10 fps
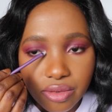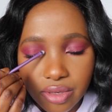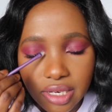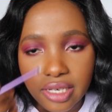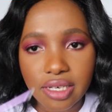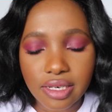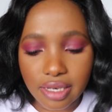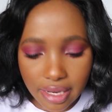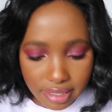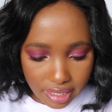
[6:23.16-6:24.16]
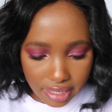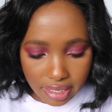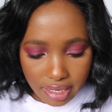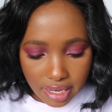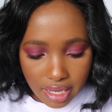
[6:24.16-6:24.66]
really
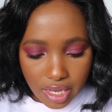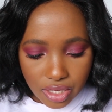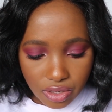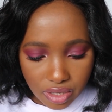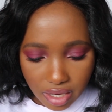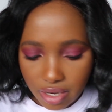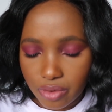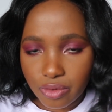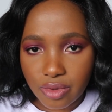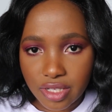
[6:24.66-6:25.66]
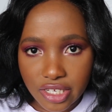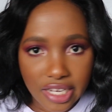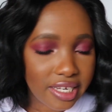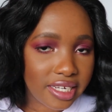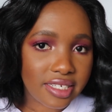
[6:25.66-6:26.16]
nicely. So yeah, Real
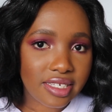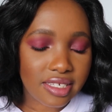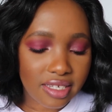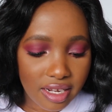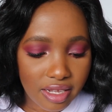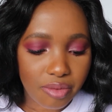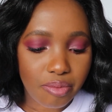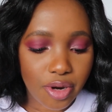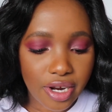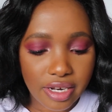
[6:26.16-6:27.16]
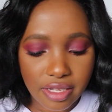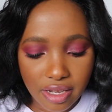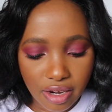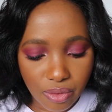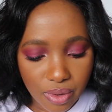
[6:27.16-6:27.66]
Techniques is another brand
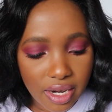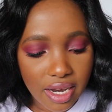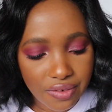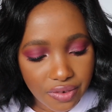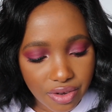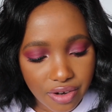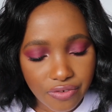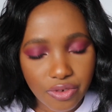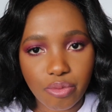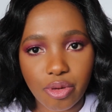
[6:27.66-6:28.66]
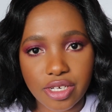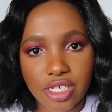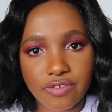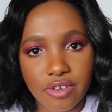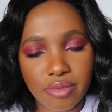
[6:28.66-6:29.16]
that I really love. I've got a few
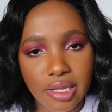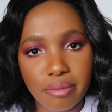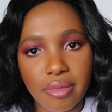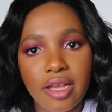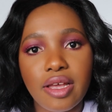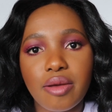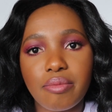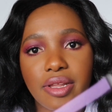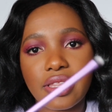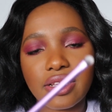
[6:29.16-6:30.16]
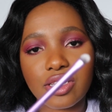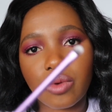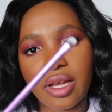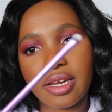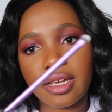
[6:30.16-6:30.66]
brushes from them, but this
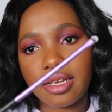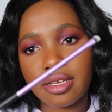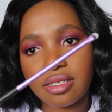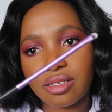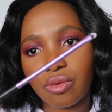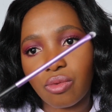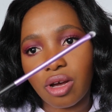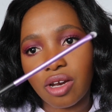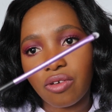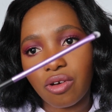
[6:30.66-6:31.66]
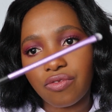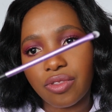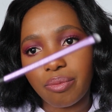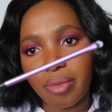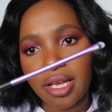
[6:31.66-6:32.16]
one is one of
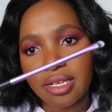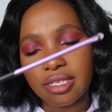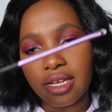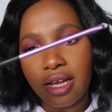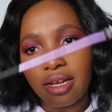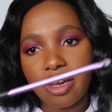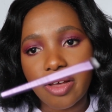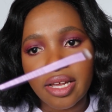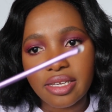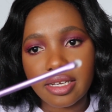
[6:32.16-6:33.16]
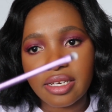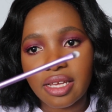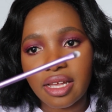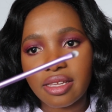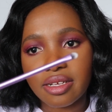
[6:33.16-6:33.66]
the best. Now I did
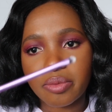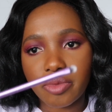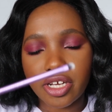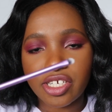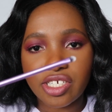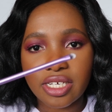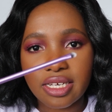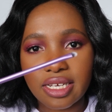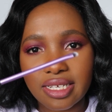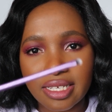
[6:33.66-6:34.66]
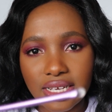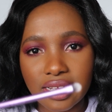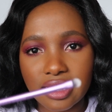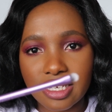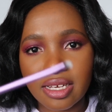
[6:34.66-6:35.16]
get this brush in a
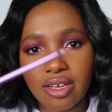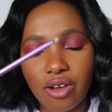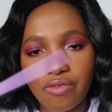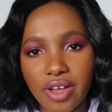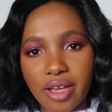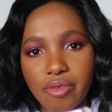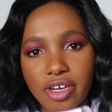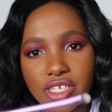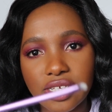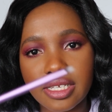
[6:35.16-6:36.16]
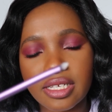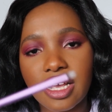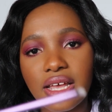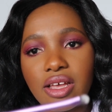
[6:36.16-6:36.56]
set of eye brushes,